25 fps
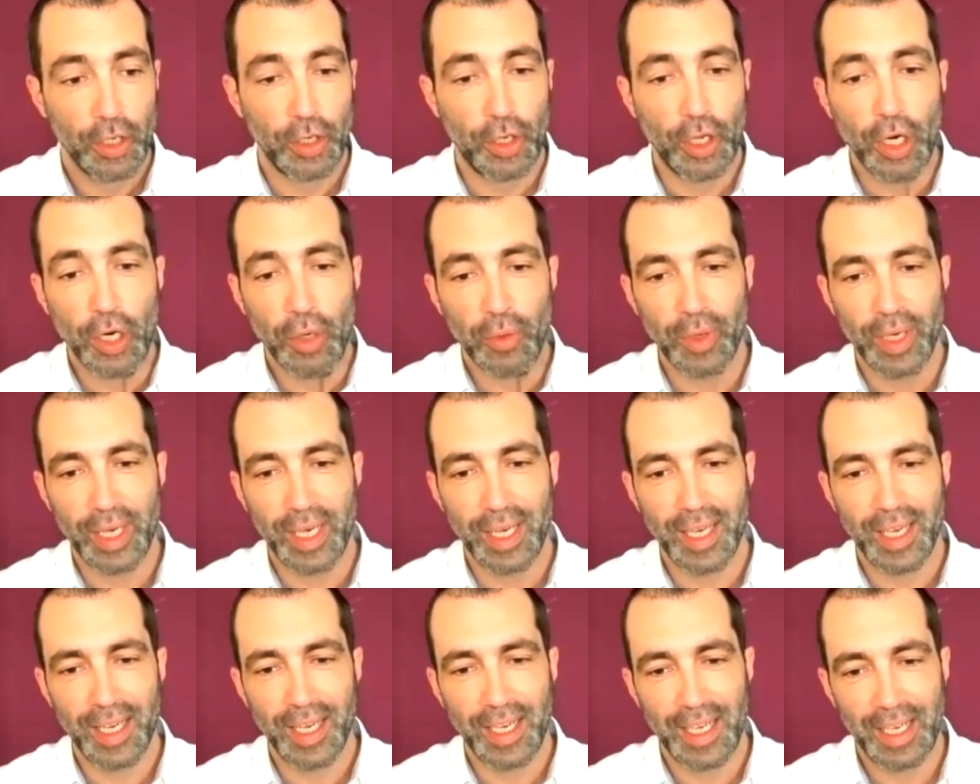No,
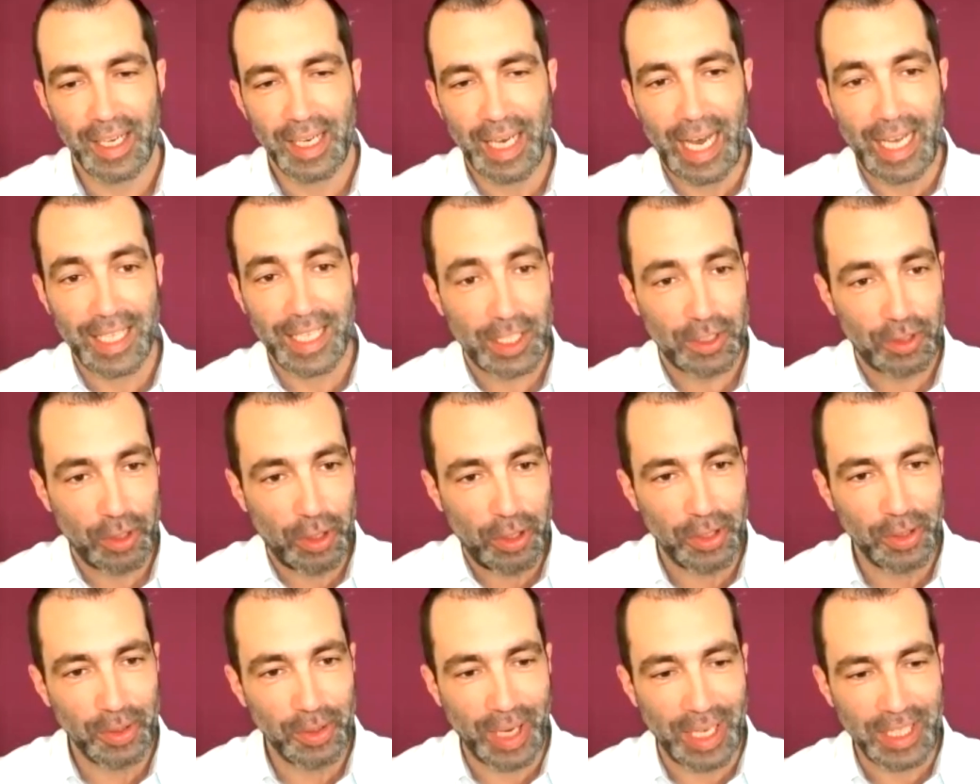as I
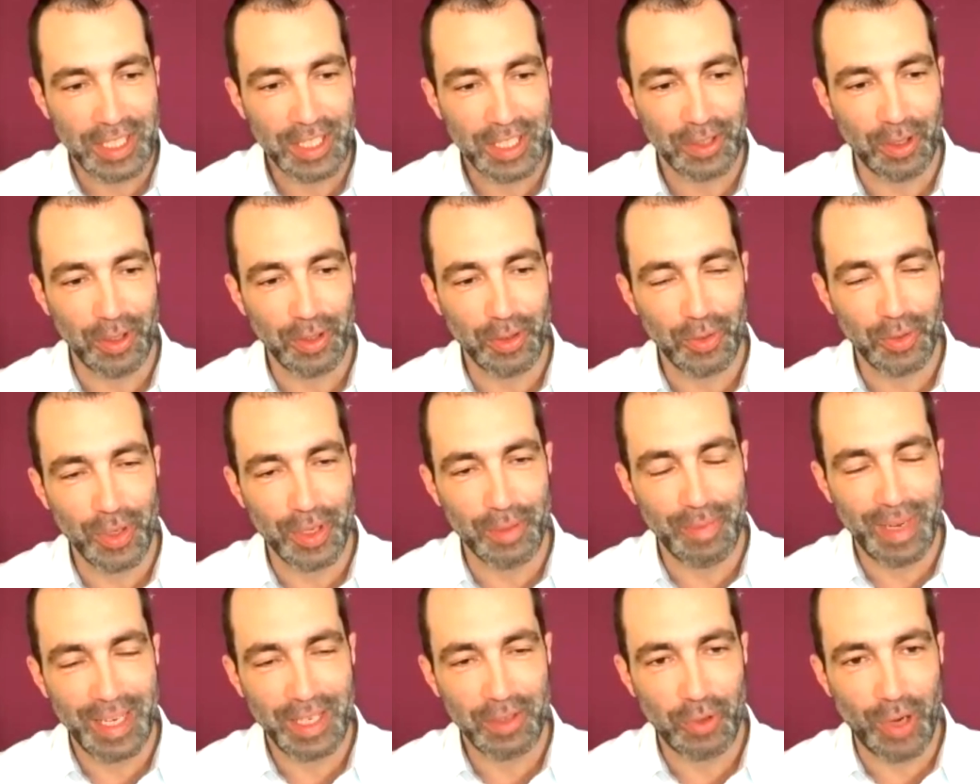told you,
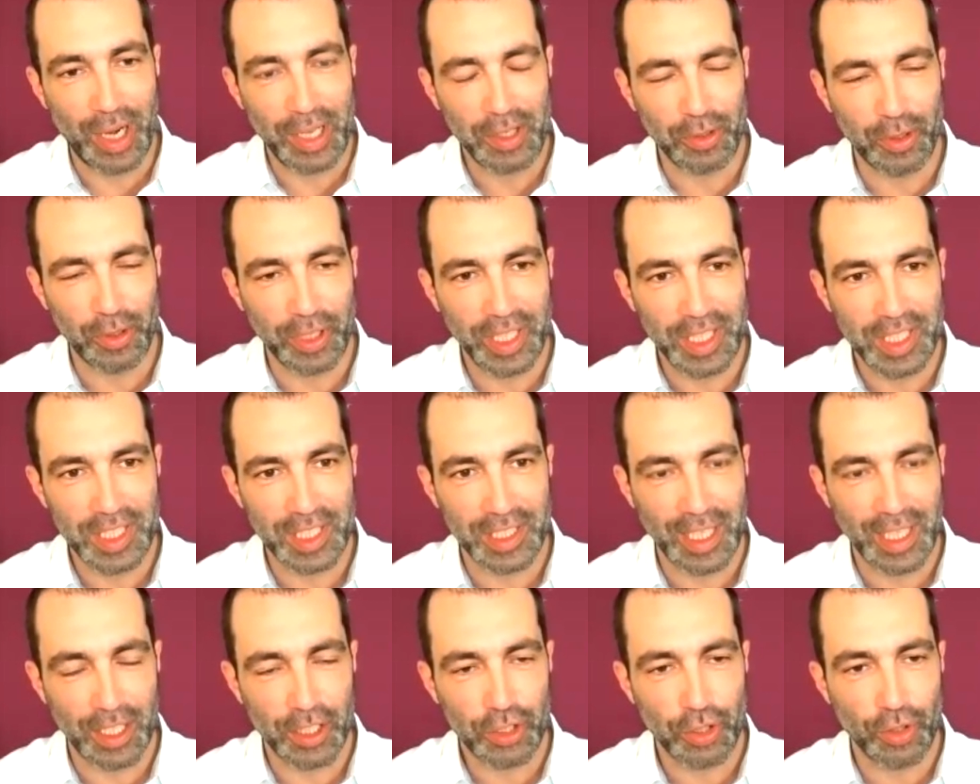we made quite
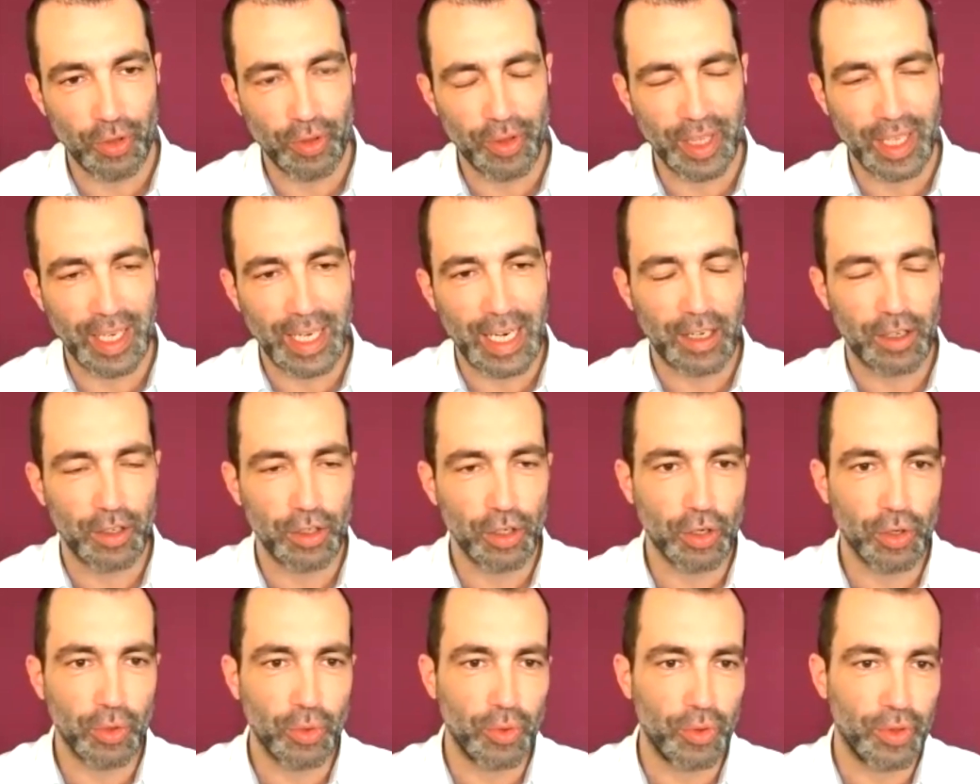original. So there are
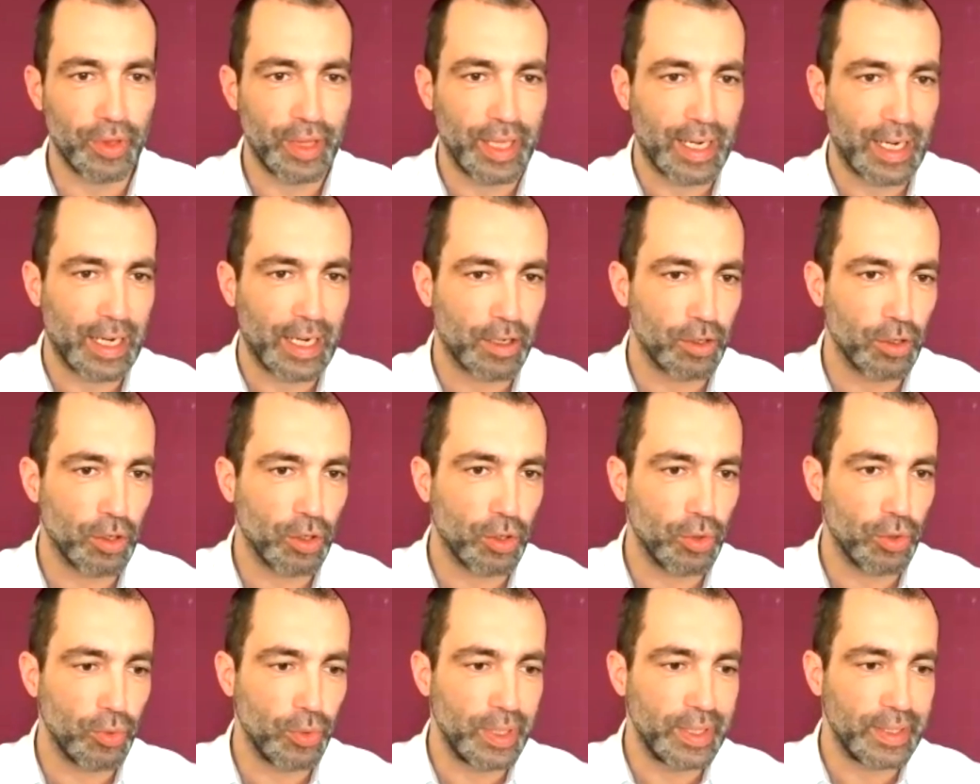
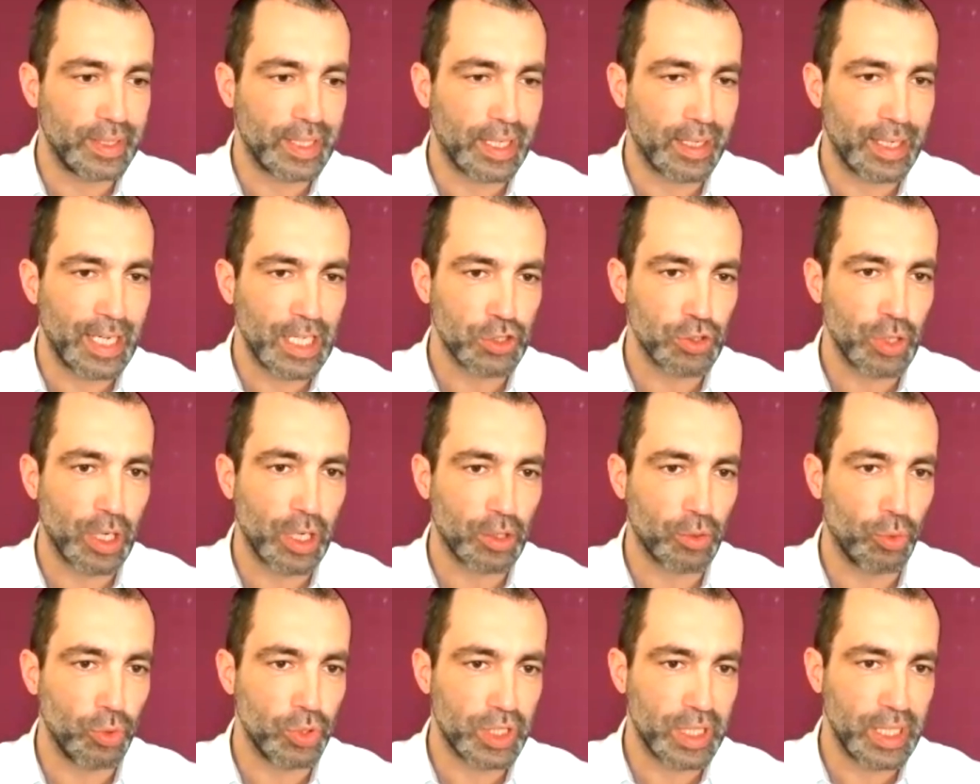no
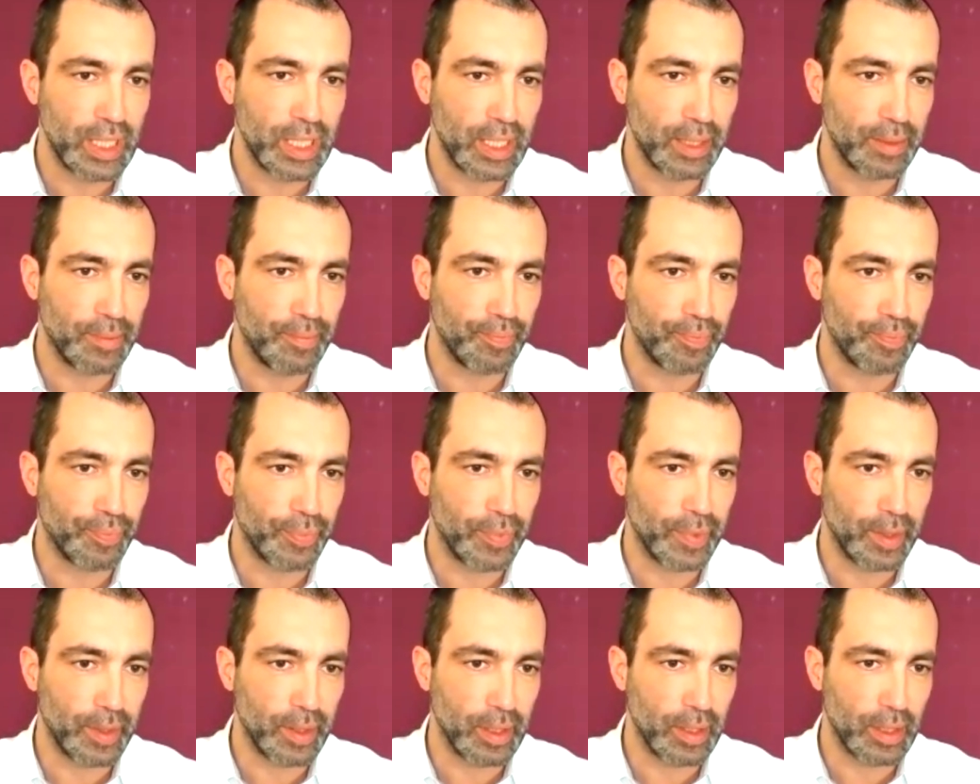international
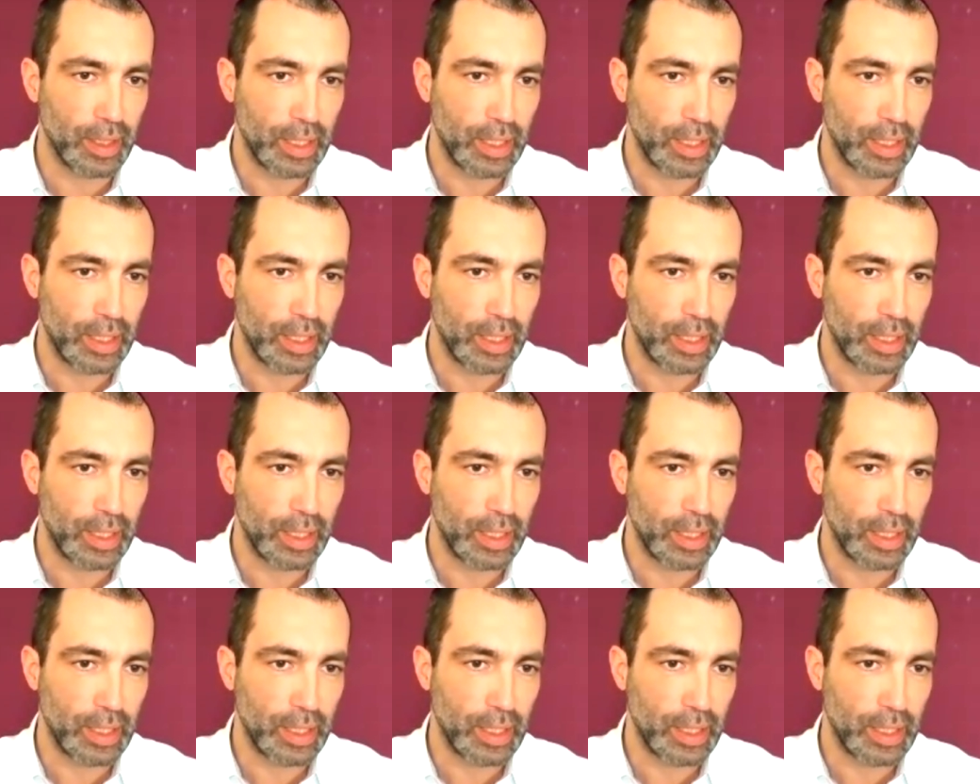cuisine.